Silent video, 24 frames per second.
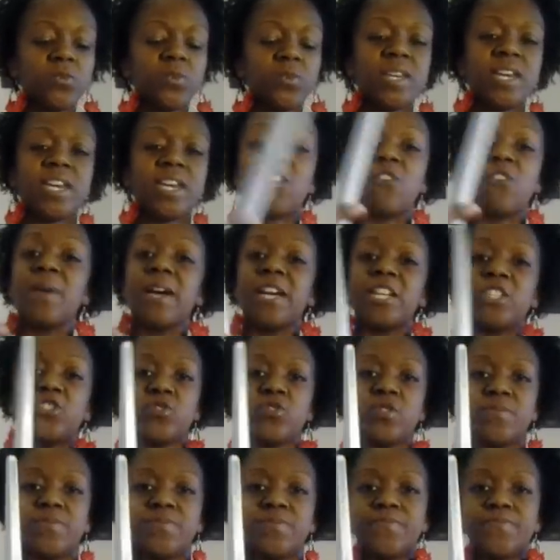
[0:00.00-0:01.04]
So we get our
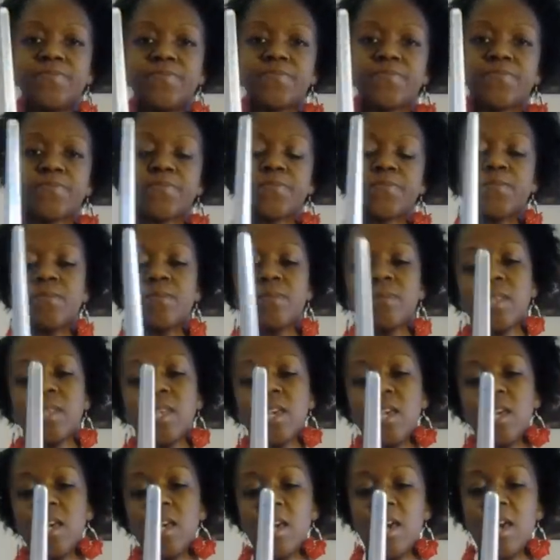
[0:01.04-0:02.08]
mandrel.
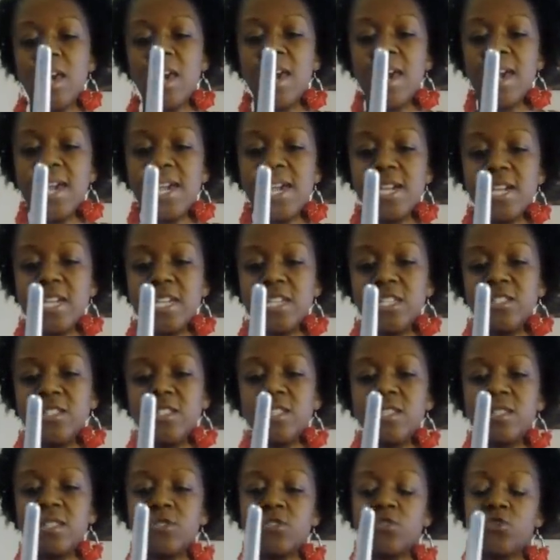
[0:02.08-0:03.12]

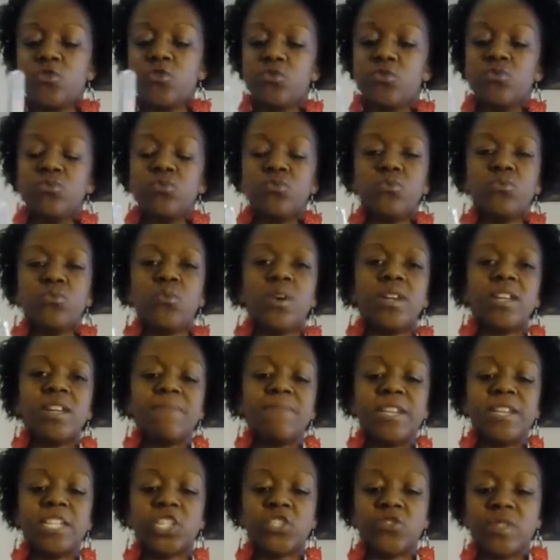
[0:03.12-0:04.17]
And you want to
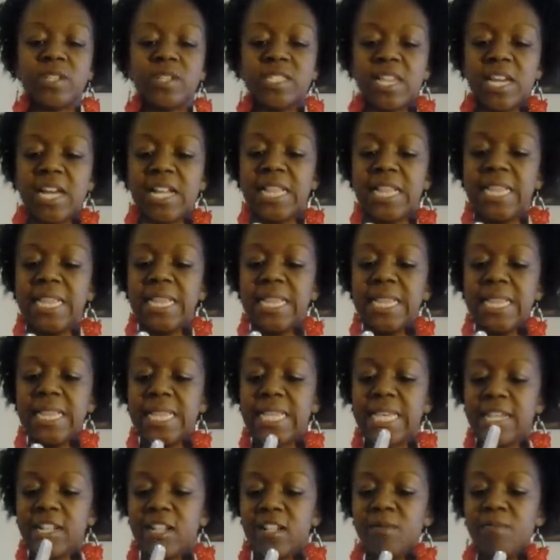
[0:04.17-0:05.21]
measure it a
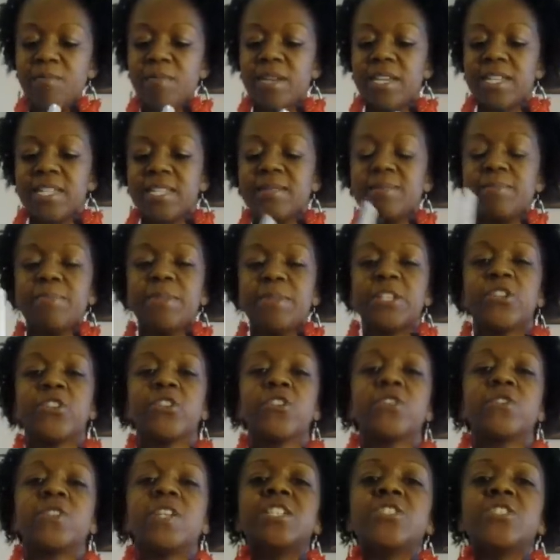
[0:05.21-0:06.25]
little bit
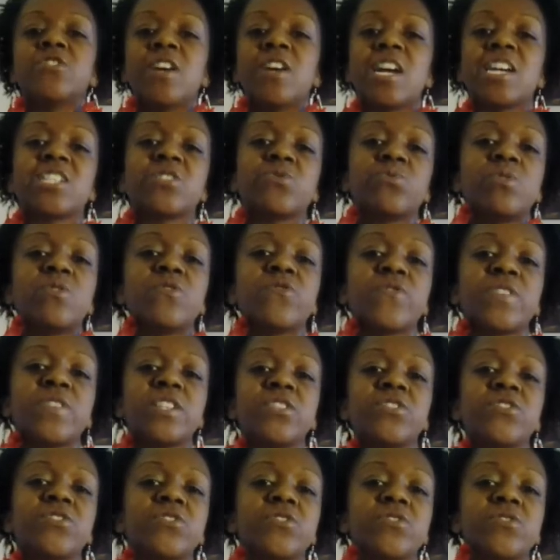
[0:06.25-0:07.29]
bigger than your actual
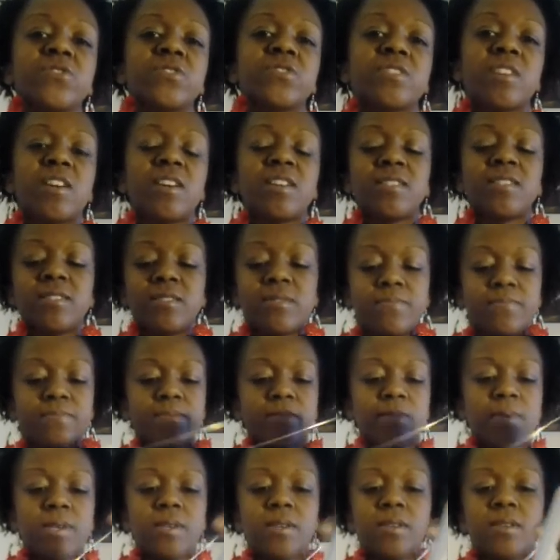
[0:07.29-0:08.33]
finger size.